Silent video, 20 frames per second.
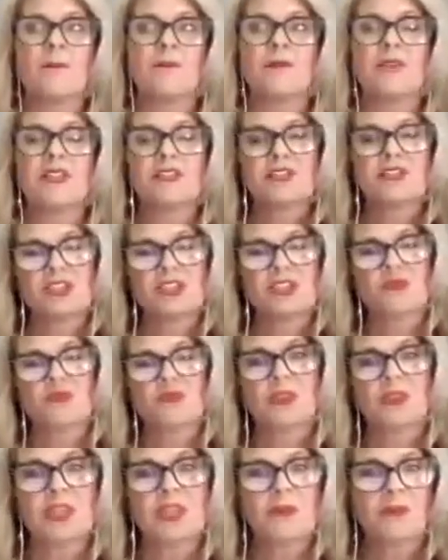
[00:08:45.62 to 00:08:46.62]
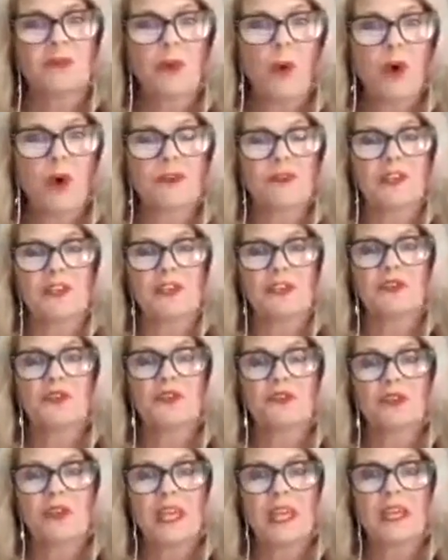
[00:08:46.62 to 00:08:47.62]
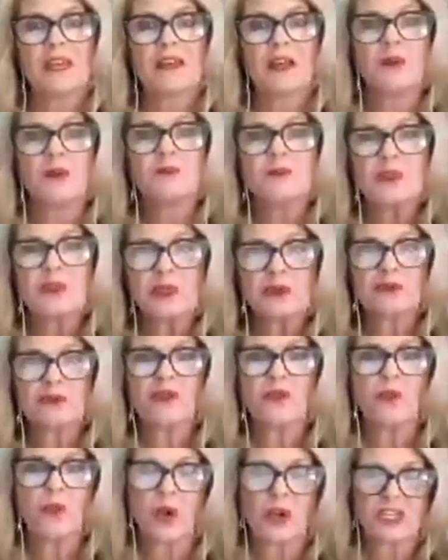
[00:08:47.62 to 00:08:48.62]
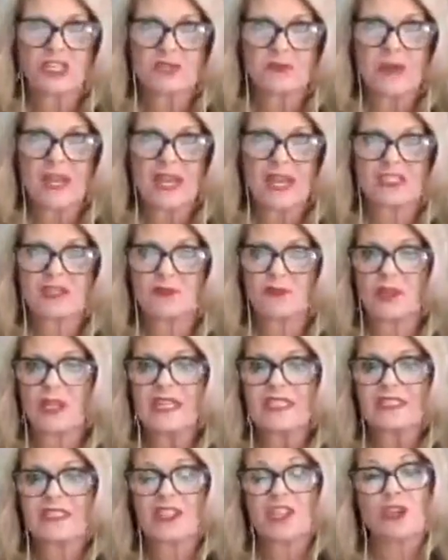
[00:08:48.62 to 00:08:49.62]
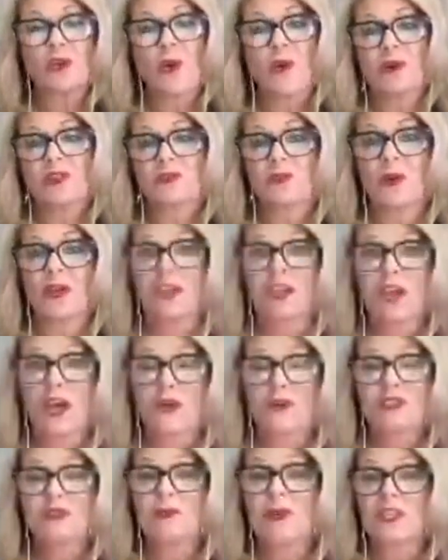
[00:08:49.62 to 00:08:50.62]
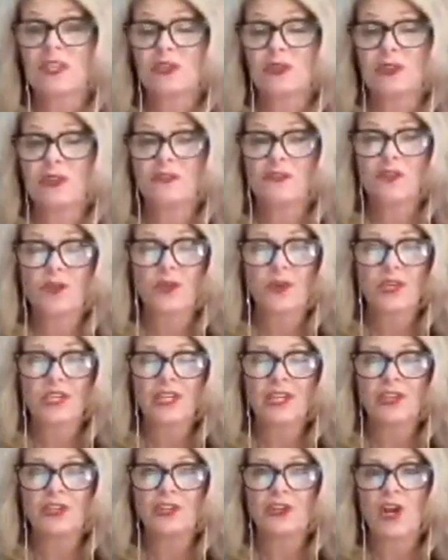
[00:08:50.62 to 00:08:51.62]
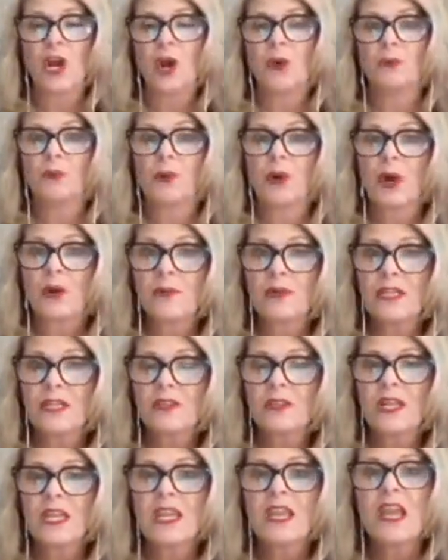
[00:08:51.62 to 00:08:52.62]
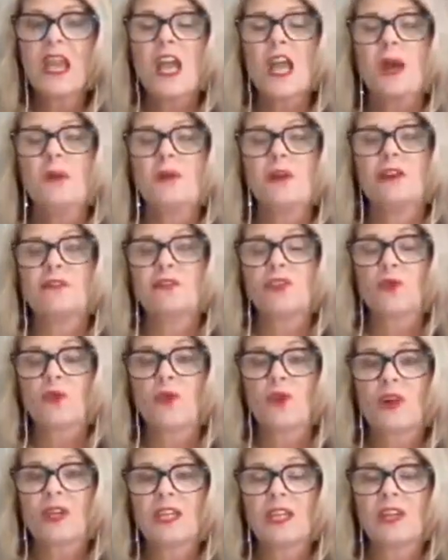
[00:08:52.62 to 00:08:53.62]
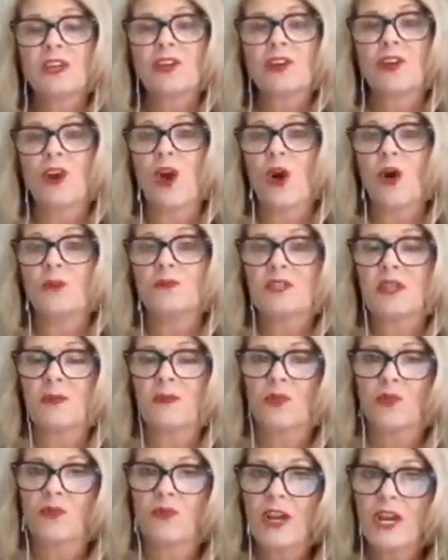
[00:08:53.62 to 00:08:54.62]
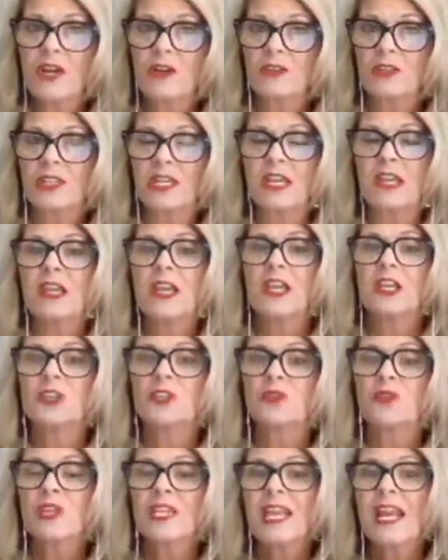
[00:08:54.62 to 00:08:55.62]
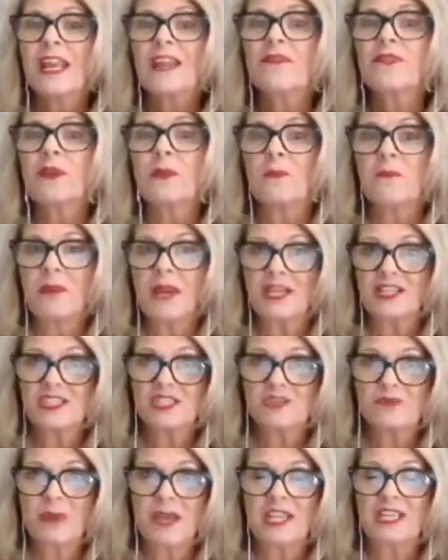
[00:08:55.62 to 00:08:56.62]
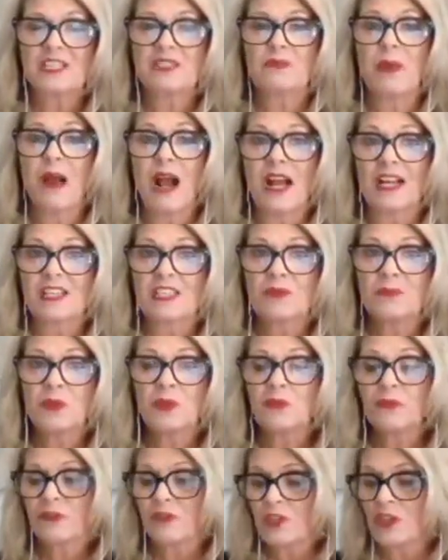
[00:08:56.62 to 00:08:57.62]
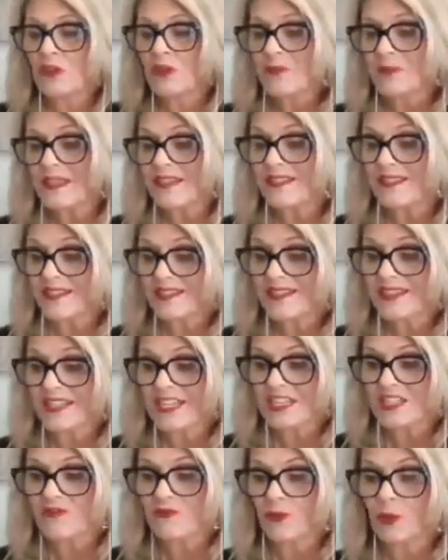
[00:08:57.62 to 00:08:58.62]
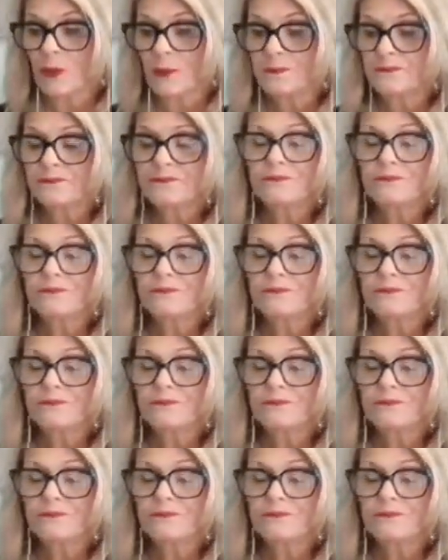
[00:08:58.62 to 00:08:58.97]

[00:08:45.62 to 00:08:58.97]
it's just really important that you create a beautiful workspace, a place that you always want to go, especially if you're working in your home permanently. But if you're working in your home temporarily, create the best space possible for you to be successful.